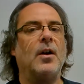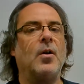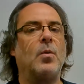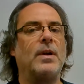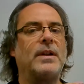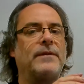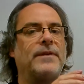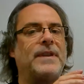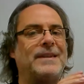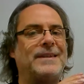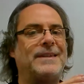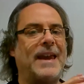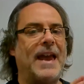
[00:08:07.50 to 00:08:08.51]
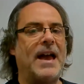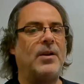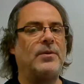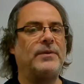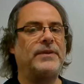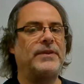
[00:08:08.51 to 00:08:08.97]
One of the
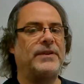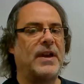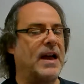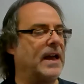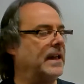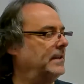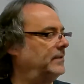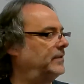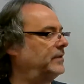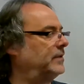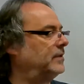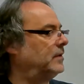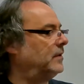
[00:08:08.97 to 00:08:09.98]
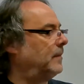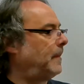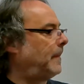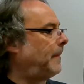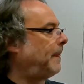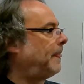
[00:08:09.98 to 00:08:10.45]
downsides
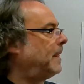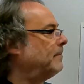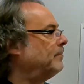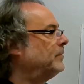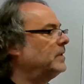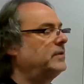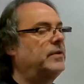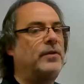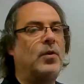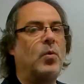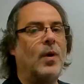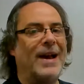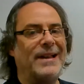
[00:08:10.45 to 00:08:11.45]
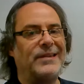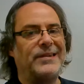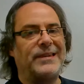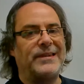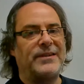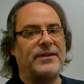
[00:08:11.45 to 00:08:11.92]
to the wet
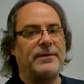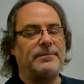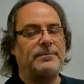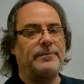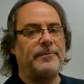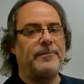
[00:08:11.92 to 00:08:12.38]
system